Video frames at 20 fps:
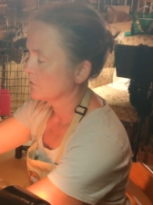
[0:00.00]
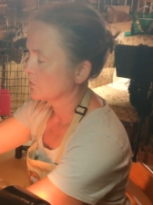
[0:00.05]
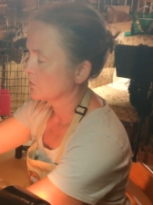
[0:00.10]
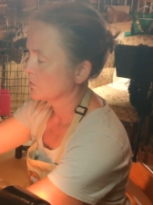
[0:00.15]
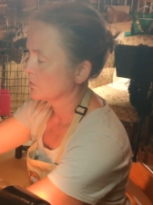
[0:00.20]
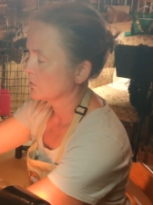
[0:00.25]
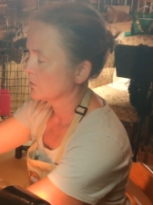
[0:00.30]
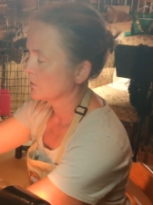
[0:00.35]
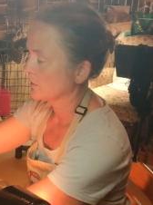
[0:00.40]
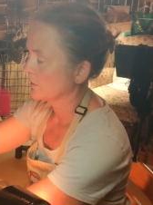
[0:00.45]

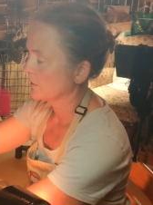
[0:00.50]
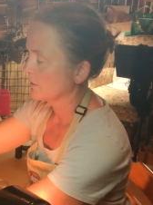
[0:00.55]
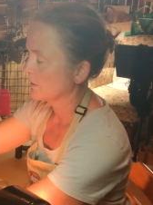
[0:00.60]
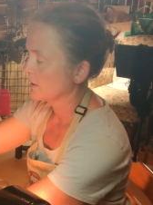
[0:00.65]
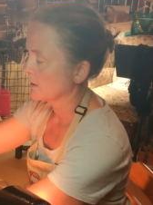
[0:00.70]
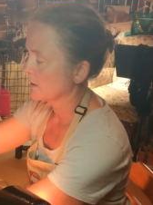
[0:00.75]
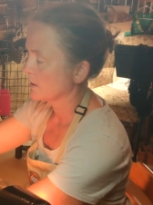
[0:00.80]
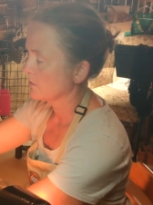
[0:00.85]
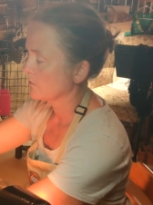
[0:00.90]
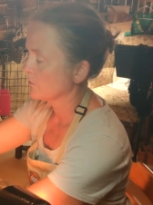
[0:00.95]
for
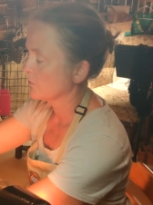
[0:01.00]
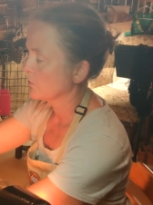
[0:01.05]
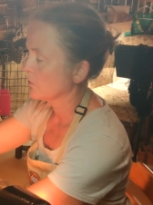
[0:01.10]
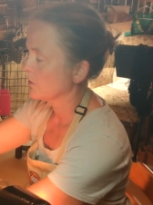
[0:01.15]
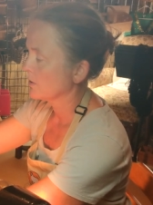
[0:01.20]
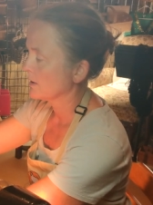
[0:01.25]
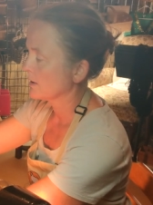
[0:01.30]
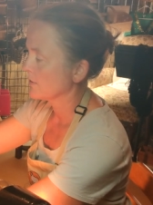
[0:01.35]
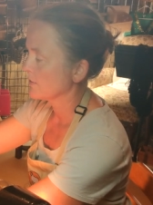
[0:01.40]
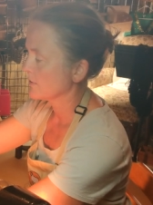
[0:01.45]
the
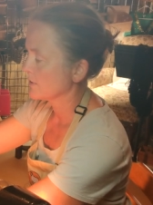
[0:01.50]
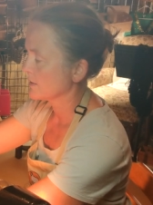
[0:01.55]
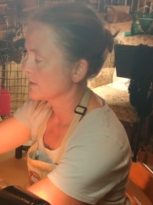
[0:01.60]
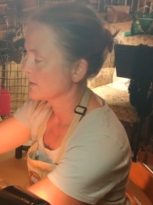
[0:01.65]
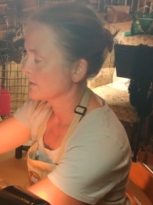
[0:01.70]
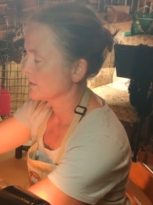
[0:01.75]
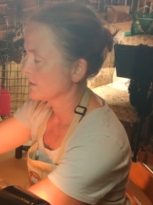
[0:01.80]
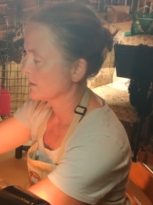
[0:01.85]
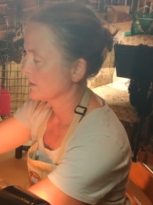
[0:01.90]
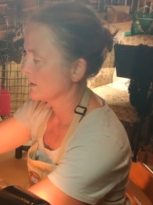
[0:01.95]
4 ounce
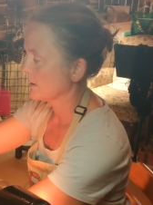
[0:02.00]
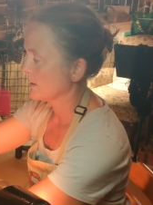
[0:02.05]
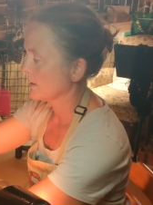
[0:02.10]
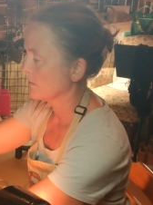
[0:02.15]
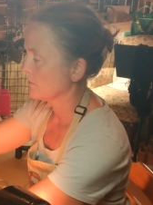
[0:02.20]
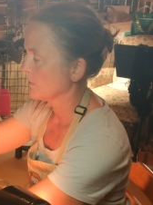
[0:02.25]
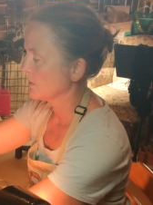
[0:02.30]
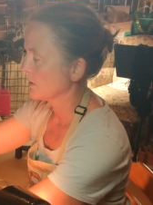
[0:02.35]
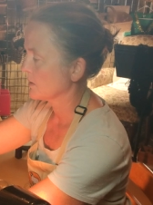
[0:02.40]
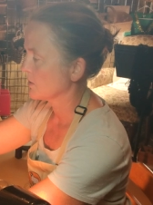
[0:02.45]

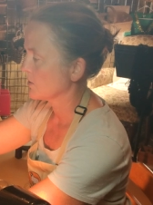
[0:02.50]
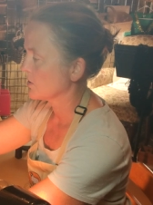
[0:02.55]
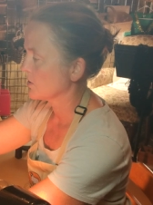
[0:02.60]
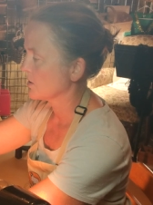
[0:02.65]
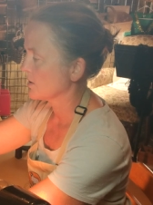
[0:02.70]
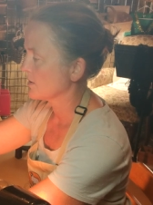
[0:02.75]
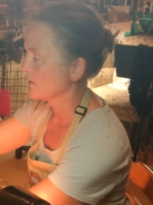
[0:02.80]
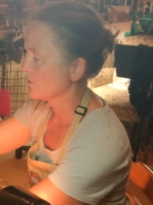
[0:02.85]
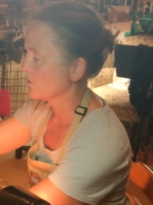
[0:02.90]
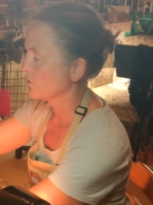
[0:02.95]
client because
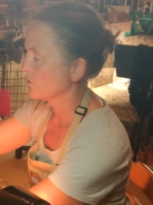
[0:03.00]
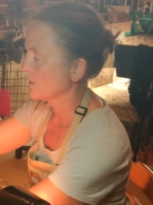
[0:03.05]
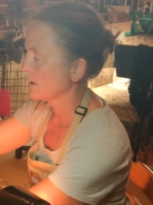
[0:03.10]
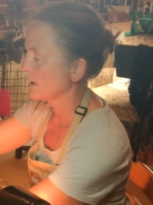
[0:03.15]
she's join,